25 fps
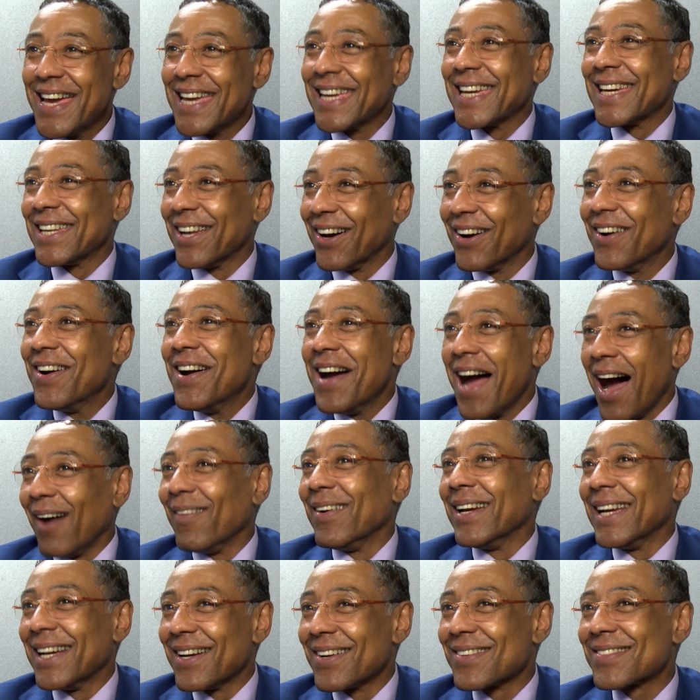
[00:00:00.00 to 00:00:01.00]
You know, I
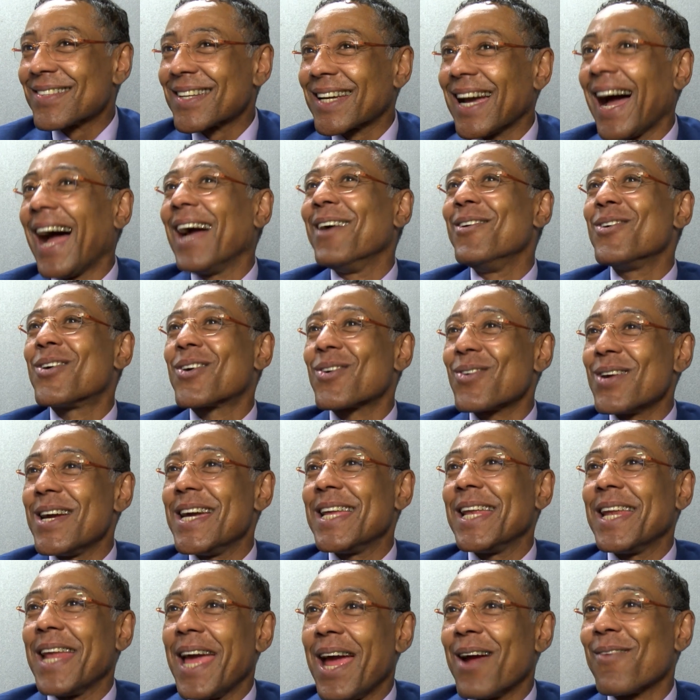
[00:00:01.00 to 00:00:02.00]
mean, here's the guy who
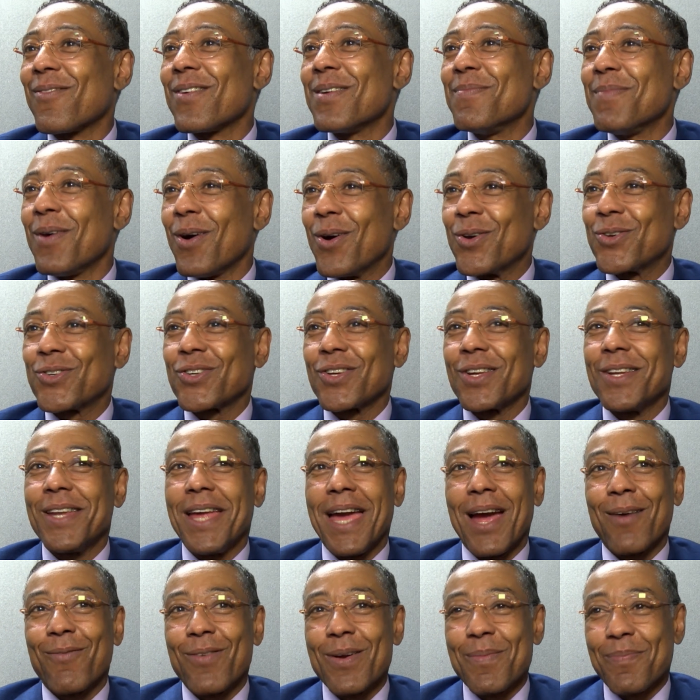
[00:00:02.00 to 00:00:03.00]
created every motion,
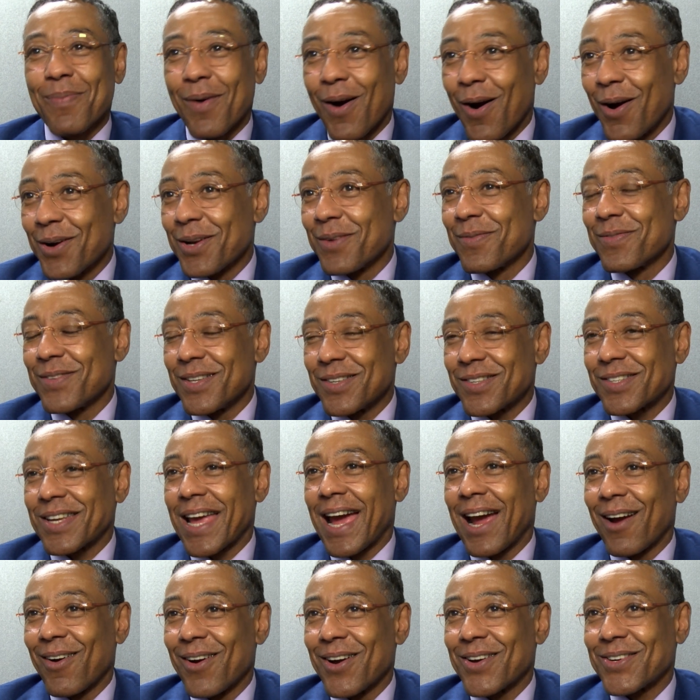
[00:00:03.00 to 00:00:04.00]
every part of this
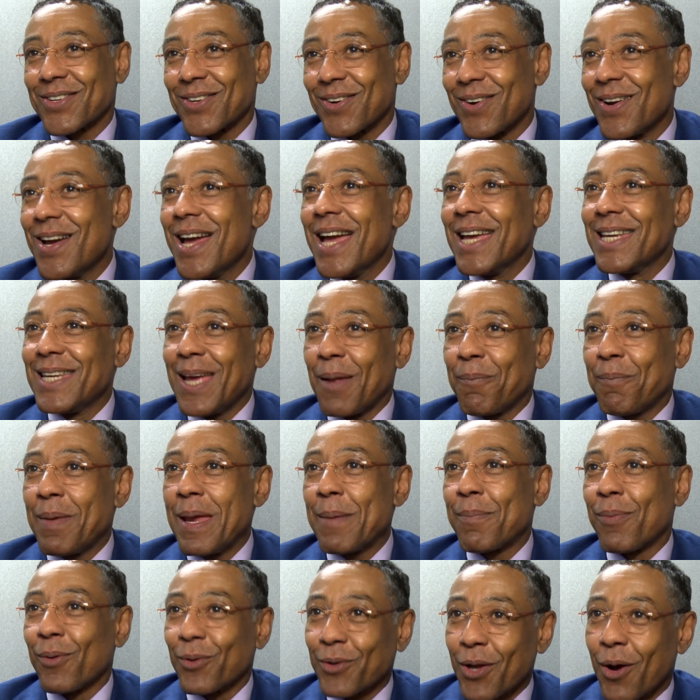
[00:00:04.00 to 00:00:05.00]
character, yet
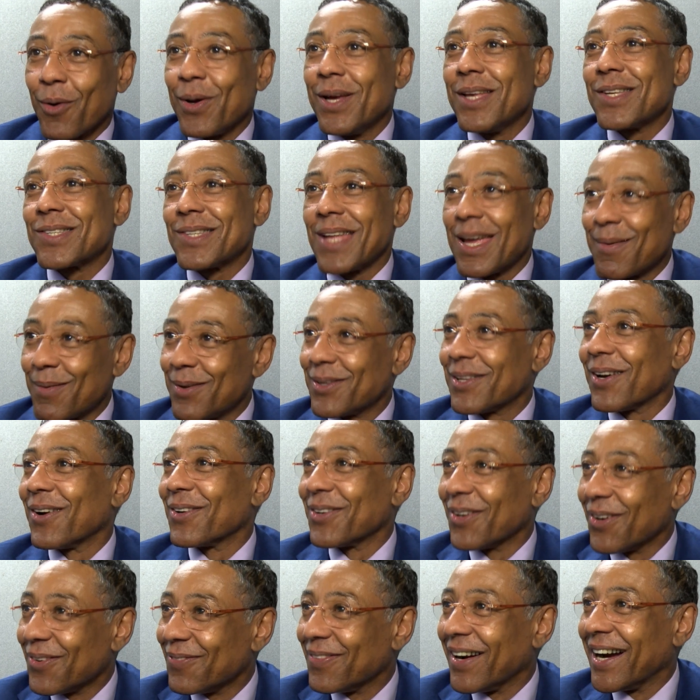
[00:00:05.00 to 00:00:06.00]
people know his name and
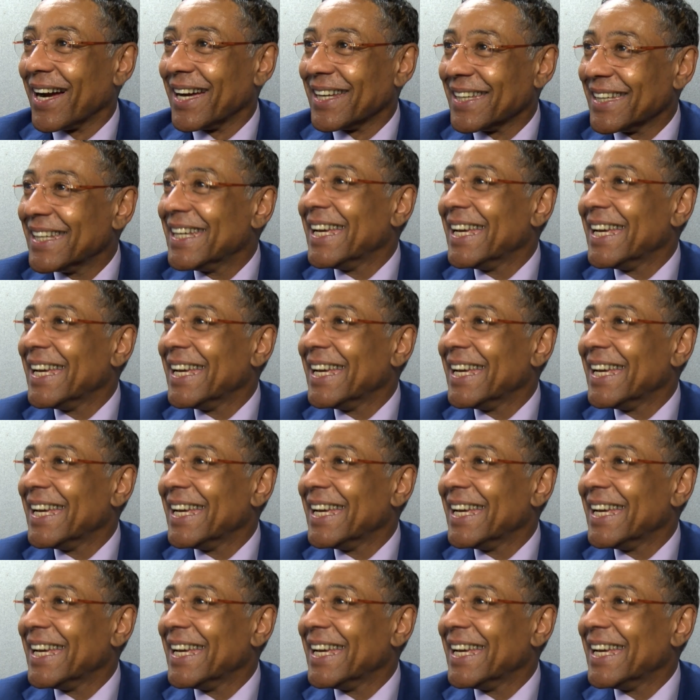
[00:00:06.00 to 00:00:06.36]
don't know mine.